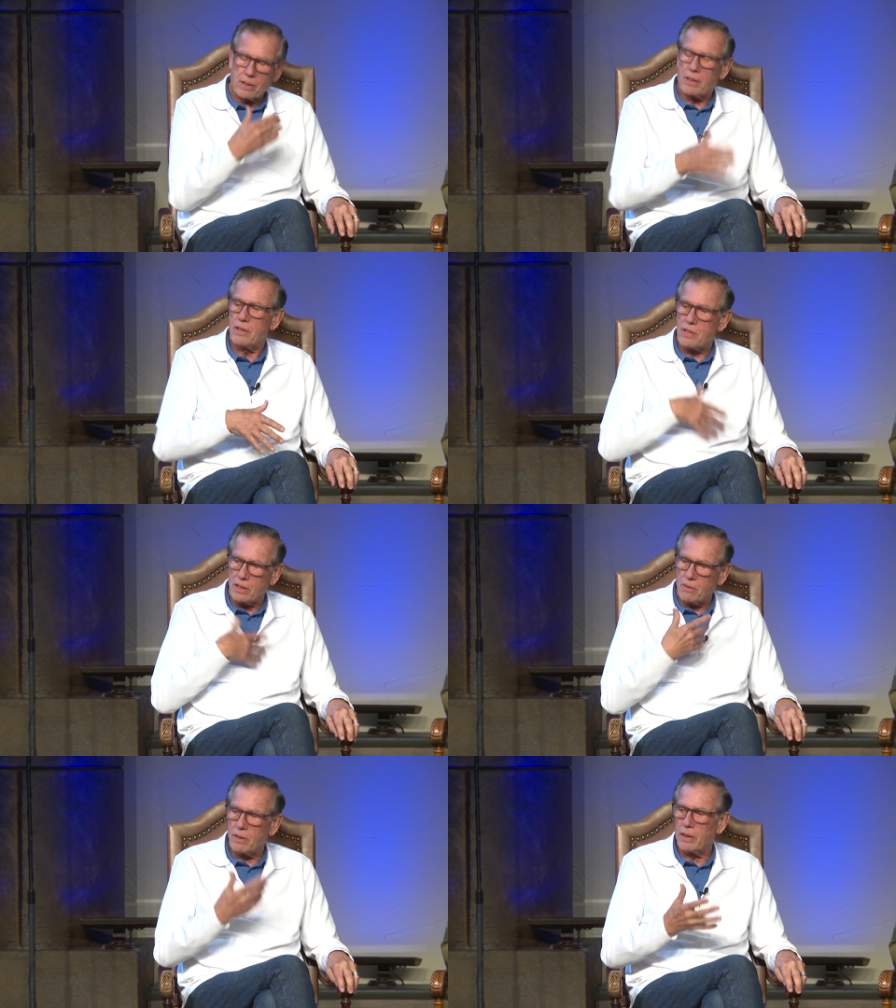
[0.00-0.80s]

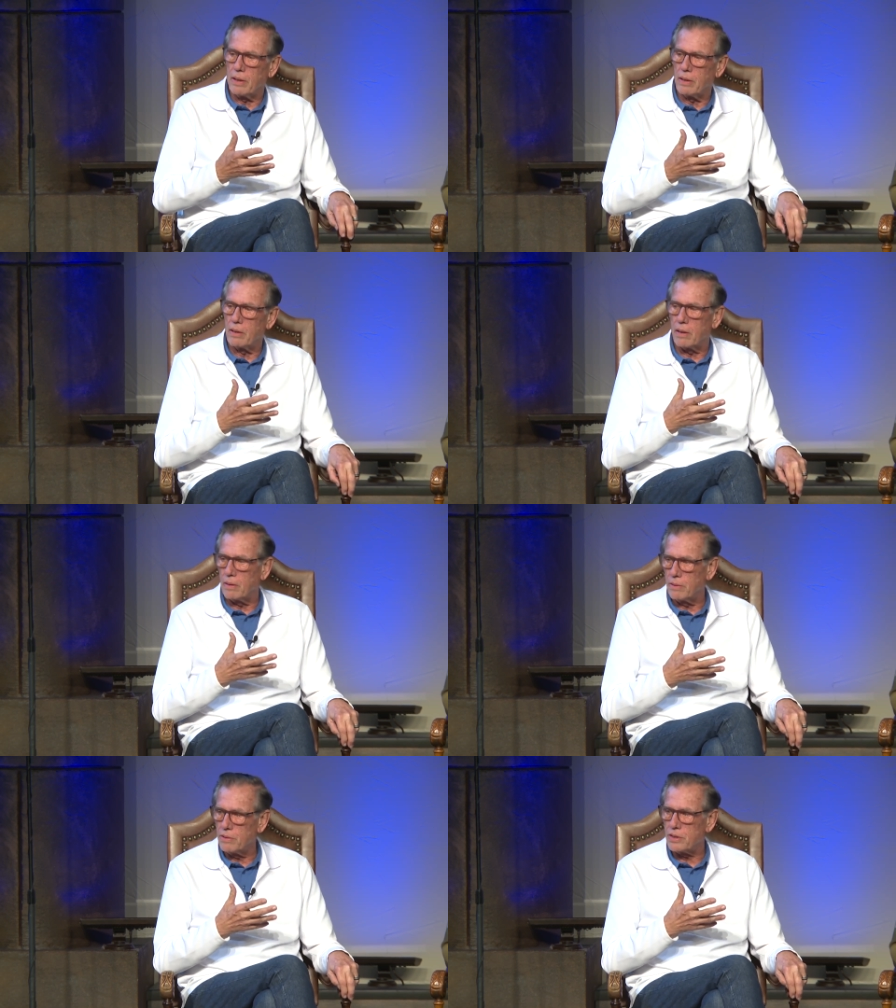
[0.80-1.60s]
continually
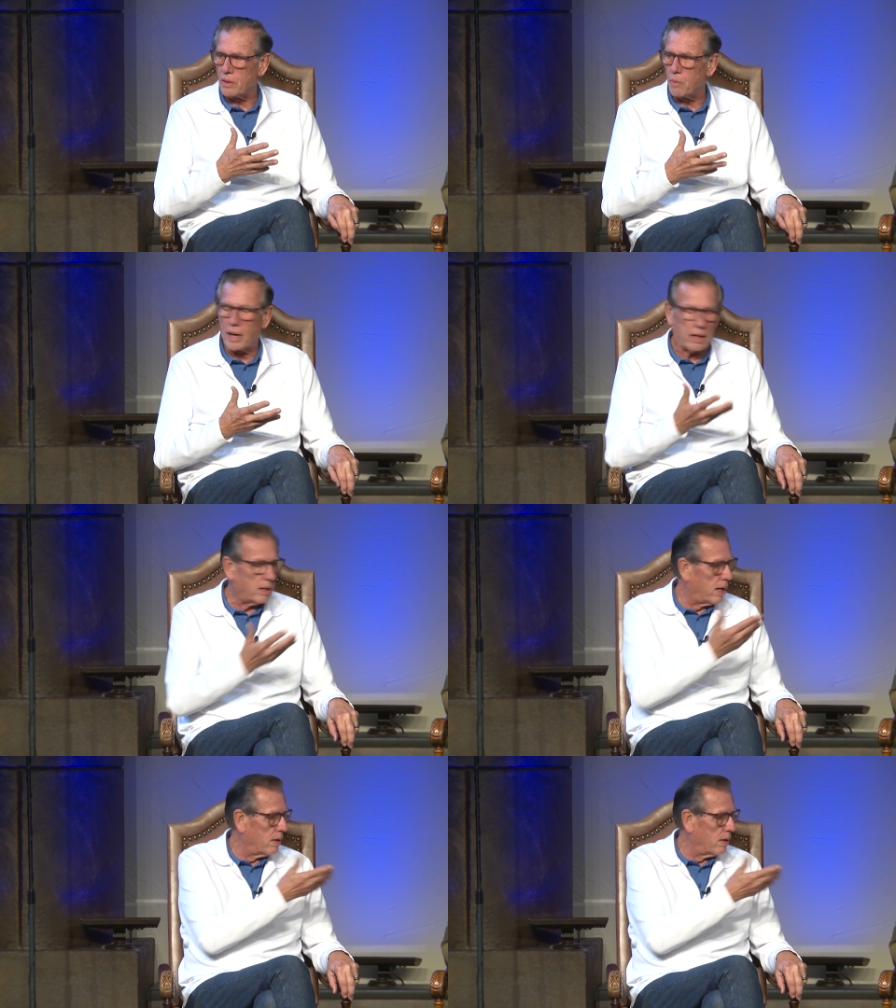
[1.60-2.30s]
losing weight.